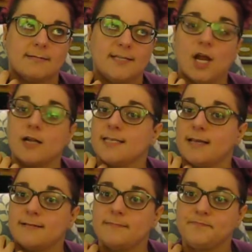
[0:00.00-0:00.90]
yard
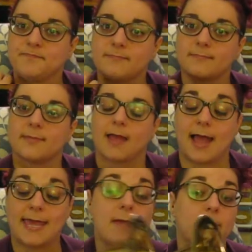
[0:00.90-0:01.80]
sale.
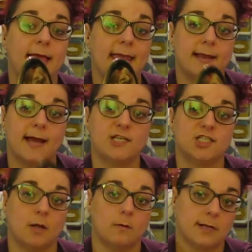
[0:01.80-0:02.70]
I can't play it. I
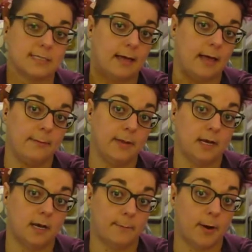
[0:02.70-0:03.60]
just don't, because I'm in
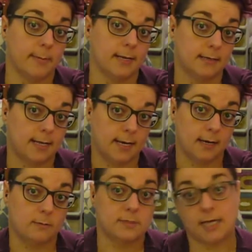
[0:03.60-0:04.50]
an apartment and
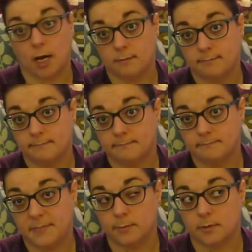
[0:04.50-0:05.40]
I'm scared.
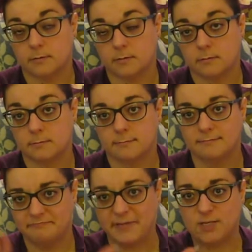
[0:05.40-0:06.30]
People
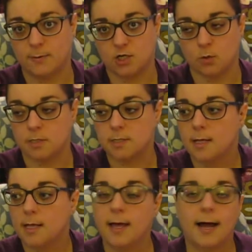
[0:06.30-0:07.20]
make too much noise.
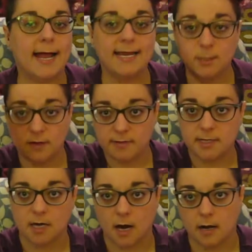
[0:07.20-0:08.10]
I do have a
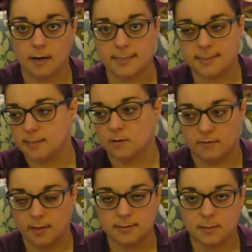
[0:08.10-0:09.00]
guitar. It's
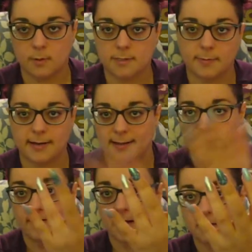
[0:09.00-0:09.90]
over there somewhere, but I
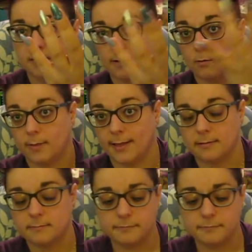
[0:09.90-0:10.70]
have nails, so I don't play it.